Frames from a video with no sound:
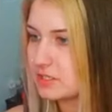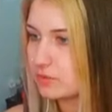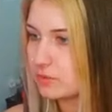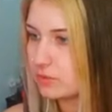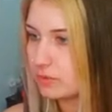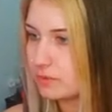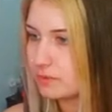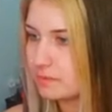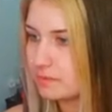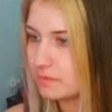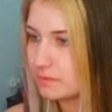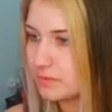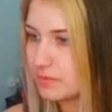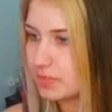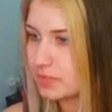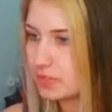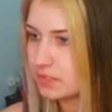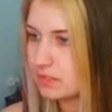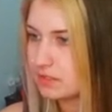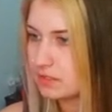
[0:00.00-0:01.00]
Cool.
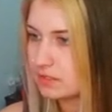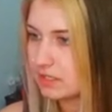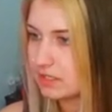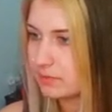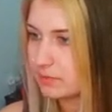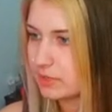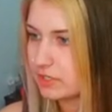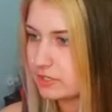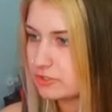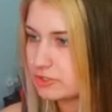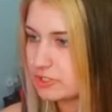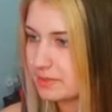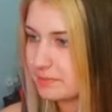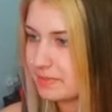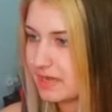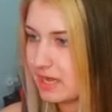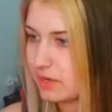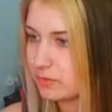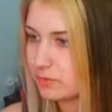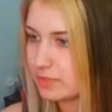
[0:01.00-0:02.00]
I want to jump
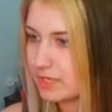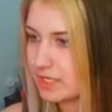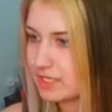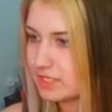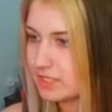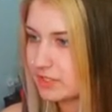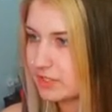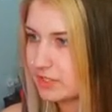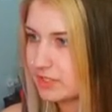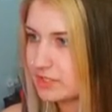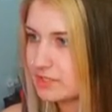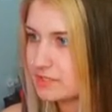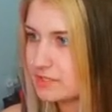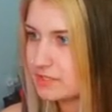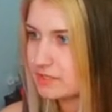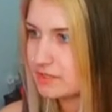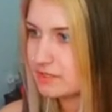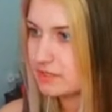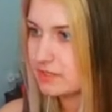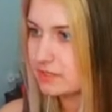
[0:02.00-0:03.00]
out right here.
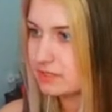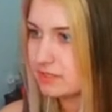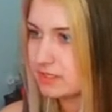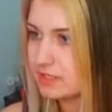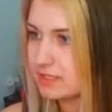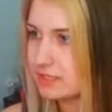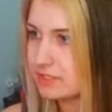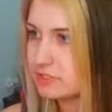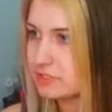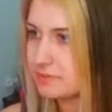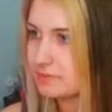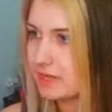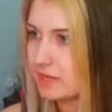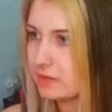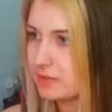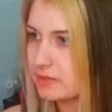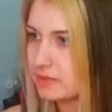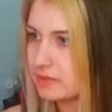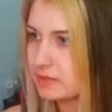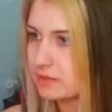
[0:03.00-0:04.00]
Can I jump out?